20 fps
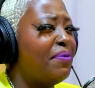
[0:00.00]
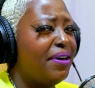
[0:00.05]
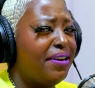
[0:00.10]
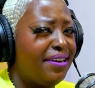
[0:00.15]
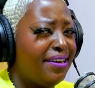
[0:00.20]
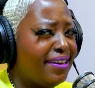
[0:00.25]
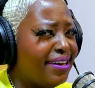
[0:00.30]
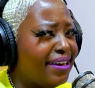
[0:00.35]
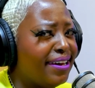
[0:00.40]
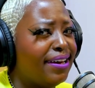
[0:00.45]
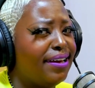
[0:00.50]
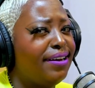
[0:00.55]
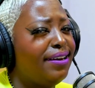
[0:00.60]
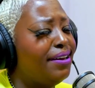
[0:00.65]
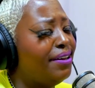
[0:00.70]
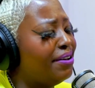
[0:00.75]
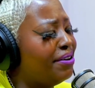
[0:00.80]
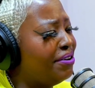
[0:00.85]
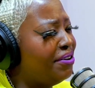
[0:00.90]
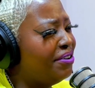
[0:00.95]
pay to get in
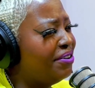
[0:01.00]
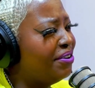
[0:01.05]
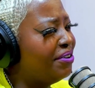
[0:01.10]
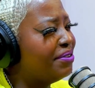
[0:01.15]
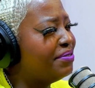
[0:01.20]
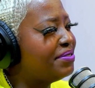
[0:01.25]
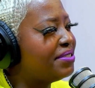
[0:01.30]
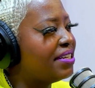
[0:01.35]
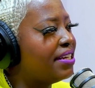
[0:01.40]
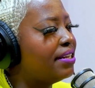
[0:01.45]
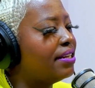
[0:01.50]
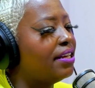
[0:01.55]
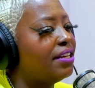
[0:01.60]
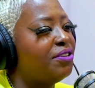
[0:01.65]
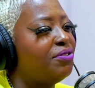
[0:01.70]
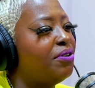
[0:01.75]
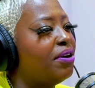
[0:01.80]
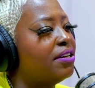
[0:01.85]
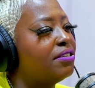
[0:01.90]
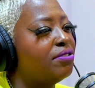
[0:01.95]
here. You know what I'm saying?
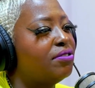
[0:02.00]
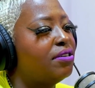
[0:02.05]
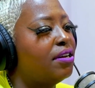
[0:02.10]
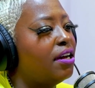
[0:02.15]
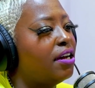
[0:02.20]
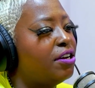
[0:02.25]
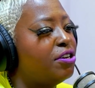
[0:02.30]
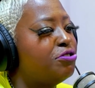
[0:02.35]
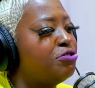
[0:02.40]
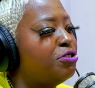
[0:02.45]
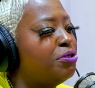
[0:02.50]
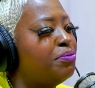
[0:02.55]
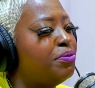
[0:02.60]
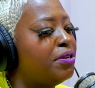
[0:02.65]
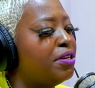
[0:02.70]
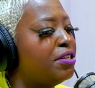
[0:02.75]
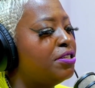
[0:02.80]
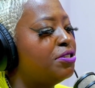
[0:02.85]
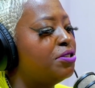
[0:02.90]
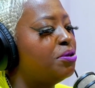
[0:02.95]
Like, you guys are not
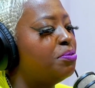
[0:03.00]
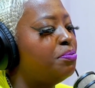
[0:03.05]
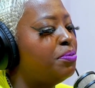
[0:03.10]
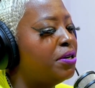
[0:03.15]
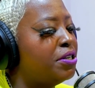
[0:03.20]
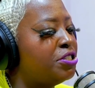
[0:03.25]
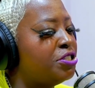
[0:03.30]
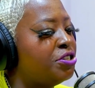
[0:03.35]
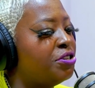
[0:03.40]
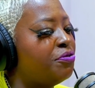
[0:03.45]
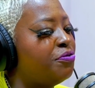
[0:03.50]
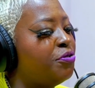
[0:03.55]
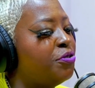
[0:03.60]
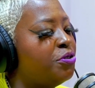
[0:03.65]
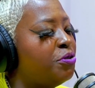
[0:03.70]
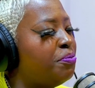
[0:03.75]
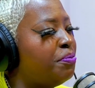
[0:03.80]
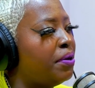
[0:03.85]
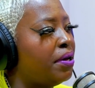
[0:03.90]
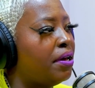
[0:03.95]
contributing to the budget for
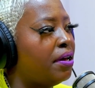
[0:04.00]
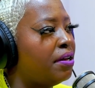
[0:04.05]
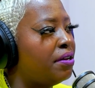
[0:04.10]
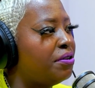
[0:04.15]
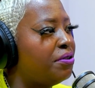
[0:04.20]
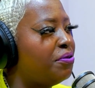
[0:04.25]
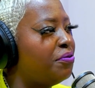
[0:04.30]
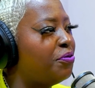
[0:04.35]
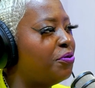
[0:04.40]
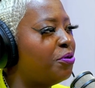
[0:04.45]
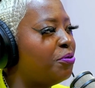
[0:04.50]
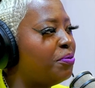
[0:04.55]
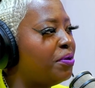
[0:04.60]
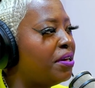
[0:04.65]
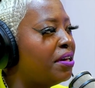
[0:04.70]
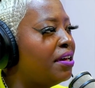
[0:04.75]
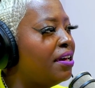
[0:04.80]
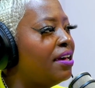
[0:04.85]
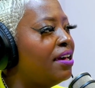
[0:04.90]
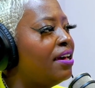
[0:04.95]
the band. You feel me?
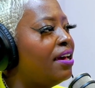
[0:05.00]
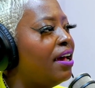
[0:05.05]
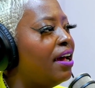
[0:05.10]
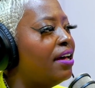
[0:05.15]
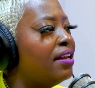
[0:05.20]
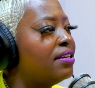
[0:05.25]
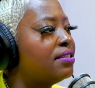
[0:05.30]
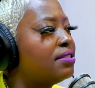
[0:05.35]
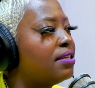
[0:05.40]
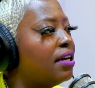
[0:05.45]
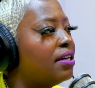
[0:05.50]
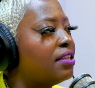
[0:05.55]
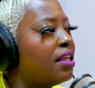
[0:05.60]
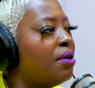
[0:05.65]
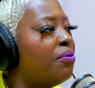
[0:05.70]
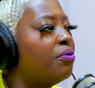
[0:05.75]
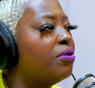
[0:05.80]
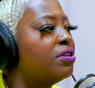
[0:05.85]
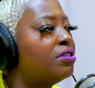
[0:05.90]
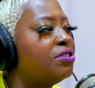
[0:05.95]
And it's like,
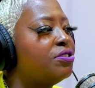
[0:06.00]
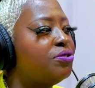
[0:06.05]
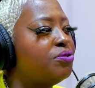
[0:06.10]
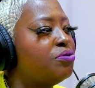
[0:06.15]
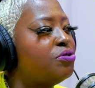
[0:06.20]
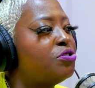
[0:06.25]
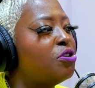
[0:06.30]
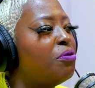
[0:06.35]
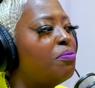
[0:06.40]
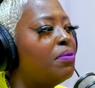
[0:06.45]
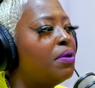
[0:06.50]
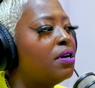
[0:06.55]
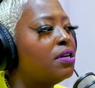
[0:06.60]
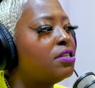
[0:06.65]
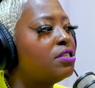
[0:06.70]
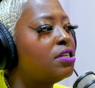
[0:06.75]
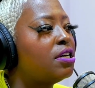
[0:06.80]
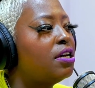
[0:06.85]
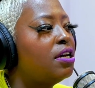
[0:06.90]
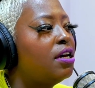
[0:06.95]
they want us to do so
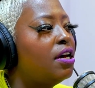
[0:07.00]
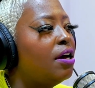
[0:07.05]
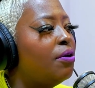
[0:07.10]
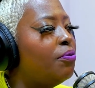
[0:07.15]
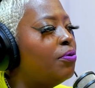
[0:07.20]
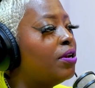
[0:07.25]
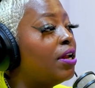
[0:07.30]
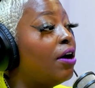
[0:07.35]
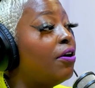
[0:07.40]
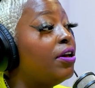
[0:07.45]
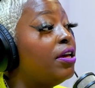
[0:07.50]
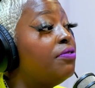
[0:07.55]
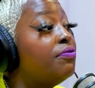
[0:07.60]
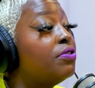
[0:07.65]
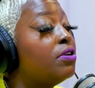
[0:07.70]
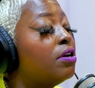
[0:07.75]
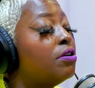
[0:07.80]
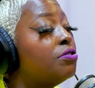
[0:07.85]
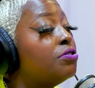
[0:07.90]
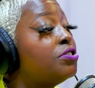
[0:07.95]
much without
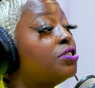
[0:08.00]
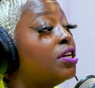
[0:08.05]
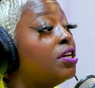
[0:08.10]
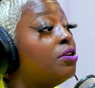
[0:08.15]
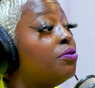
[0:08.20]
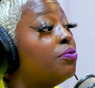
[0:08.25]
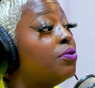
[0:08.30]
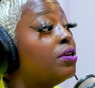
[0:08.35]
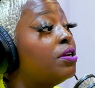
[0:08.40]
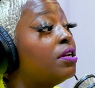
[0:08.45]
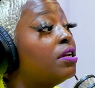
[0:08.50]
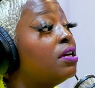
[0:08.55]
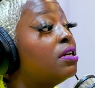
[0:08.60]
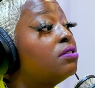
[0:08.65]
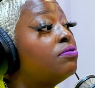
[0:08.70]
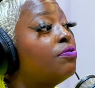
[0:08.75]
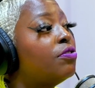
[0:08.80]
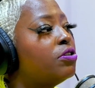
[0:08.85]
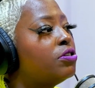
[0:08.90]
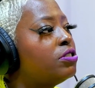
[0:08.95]
even understanding what it
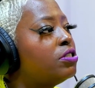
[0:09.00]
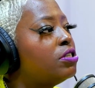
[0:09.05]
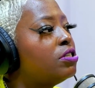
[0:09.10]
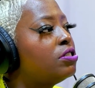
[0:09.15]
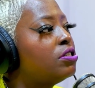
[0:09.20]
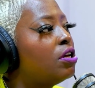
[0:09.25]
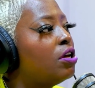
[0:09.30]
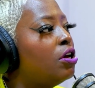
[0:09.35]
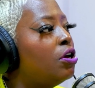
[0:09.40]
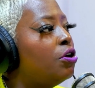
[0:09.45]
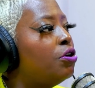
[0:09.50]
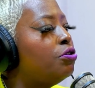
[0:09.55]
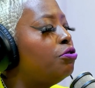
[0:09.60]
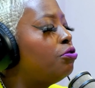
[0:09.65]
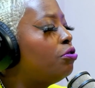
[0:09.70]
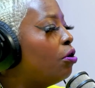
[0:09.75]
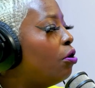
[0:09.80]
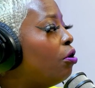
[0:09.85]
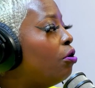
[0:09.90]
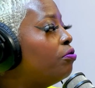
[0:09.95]
is versus
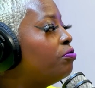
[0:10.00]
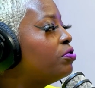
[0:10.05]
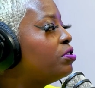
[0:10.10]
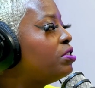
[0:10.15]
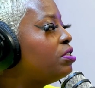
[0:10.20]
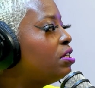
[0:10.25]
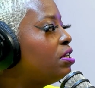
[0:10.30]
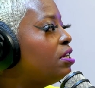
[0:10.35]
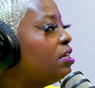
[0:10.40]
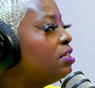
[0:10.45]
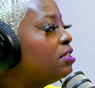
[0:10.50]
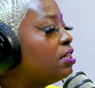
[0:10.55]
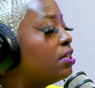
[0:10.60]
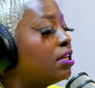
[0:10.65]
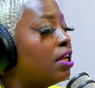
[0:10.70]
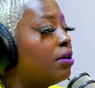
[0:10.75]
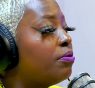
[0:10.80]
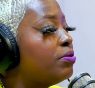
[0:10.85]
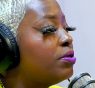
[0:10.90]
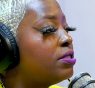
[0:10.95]
you go overseas
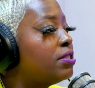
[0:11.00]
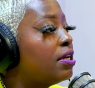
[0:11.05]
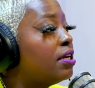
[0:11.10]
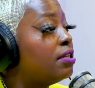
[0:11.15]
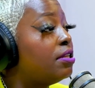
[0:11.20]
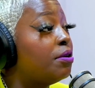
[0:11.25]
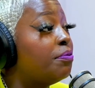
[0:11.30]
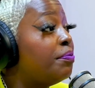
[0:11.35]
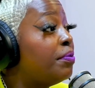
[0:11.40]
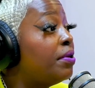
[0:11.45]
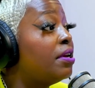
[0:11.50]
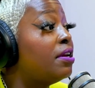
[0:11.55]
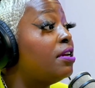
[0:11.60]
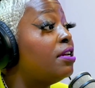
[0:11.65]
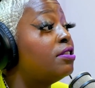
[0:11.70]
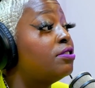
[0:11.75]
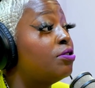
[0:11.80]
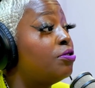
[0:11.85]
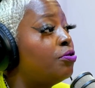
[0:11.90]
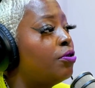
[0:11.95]
and like we said, the
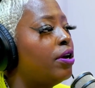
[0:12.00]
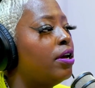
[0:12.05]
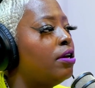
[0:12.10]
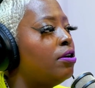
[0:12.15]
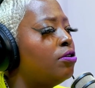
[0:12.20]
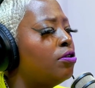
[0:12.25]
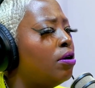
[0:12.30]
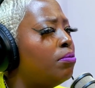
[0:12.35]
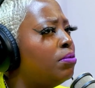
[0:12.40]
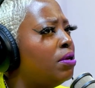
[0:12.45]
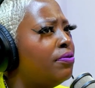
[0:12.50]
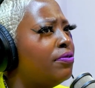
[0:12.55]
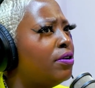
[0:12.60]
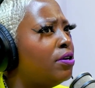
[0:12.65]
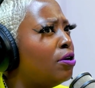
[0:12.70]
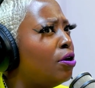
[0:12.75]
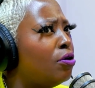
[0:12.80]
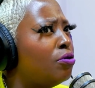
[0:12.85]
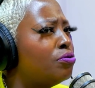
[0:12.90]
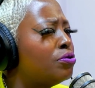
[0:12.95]
amenities are great. I'm living
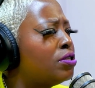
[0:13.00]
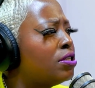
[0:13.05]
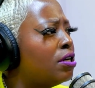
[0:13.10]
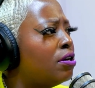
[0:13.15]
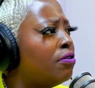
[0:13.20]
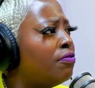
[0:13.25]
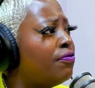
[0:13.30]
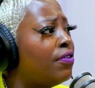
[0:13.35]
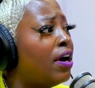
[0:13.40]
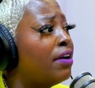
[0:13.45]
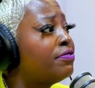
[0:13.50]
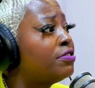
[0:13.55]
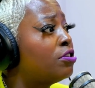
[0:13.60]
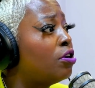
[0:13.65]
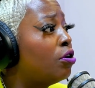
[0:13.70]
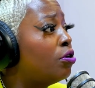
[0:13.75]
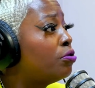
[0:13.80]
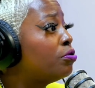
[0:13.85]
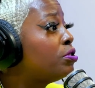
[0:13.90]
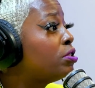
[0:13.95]
in a hotel,
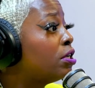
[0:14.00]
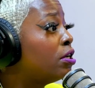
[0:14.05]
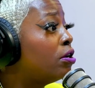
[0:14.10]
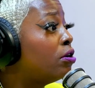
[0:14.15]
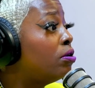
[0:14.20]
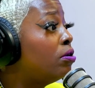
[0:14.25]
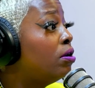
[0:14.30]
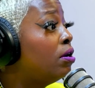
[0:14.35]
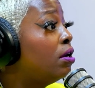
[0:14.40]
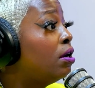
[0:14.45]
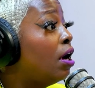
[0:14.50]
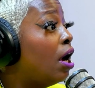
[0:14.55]
5-star hotel.